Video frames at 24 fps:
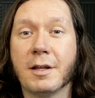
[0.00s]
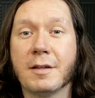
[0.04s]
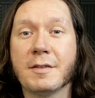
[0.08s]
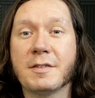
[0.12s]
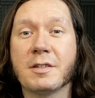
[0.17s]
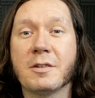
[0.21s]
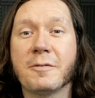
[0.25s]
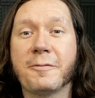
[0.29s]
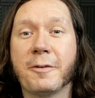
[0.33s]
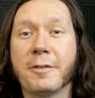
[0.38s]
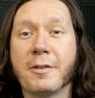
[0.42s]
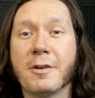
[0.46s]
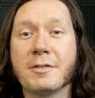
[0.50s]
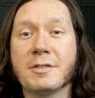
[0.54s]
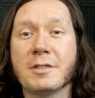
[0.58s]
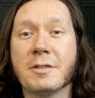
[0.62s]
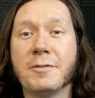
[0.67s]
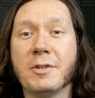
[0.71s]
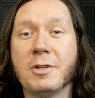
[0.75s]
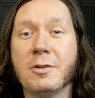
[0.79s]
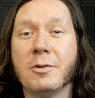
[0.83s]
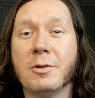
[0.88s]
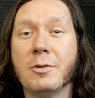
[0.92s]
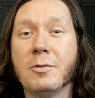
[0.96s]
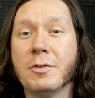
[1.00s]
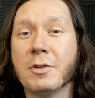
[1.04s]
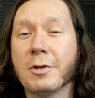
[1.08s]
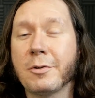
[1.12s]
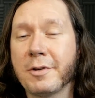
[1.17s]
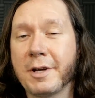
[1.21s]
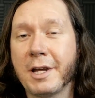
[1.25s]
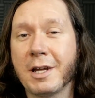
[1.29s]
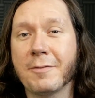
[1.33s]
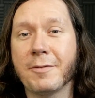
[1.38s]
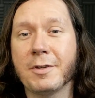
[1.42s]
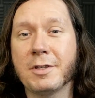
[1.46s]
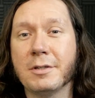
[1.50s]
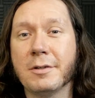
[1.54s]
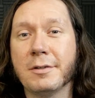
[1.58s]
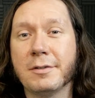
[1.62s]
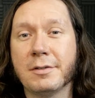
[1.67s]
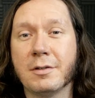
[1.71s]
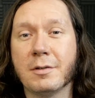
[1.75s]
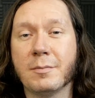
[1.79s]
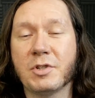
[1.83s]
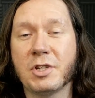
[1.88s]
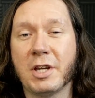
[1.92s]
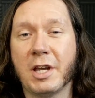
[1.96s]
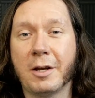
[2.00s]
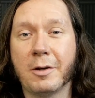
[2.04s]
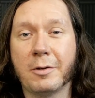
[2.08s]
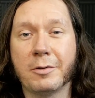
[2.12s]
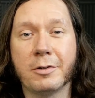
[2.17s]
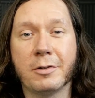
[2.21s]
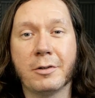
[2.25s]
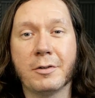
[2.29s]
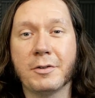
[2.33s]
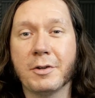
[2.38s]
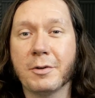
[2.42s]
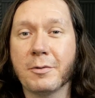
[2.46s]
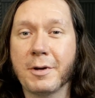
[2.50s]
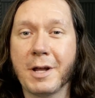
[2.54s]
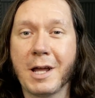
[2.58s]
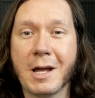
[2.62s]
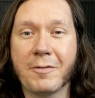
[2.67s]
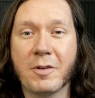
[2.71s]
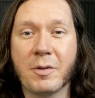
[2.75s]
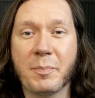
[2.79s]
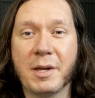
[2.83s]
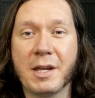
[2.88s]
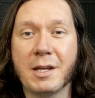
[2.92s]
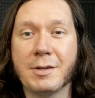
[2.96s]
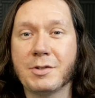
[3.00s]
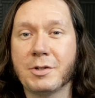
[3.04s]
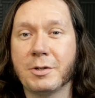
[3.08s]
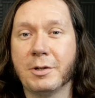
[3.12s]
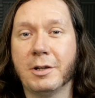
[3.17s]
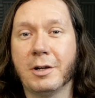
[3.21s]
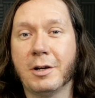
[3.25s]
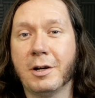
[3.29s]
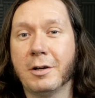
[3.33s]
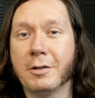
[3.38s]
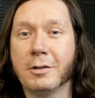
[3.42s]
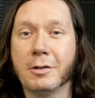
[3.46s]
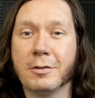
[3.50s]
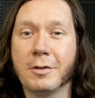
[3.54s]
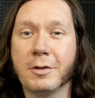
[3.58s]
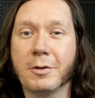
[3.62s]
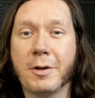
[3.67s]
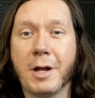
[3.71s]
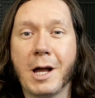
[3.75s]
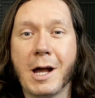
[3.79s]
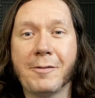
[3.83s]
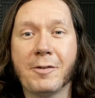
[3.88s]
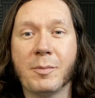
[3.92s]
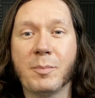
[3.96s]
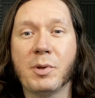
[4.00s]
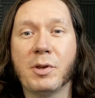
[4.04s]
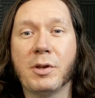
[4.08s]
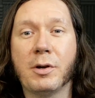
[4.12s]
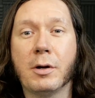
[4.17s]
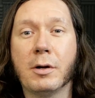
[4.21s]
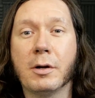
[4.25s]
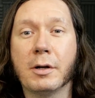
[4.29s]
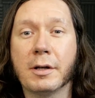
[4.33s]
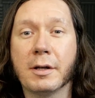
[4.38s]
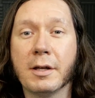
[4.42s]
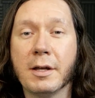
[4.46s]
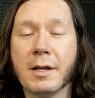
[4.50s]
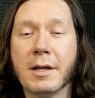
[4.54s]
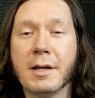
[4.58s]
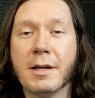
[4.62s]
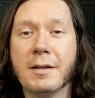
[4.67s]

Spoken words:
And so for those of you who don't have a YouTube channel or don't have a Patreon or don't have a blog,